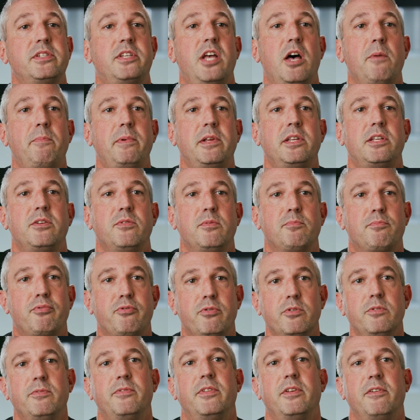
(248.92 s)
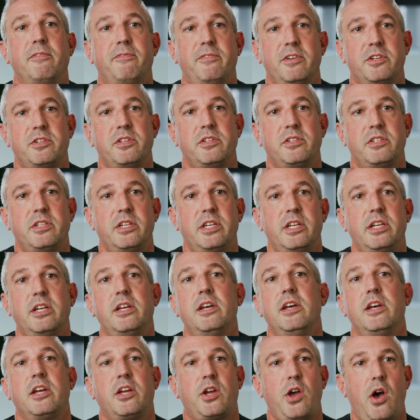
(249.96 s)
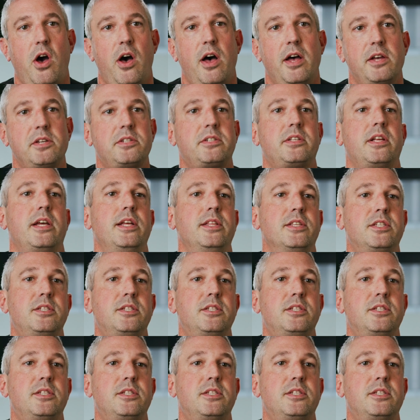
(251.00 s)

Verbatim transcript: is helping to improve the efficiency, cost, and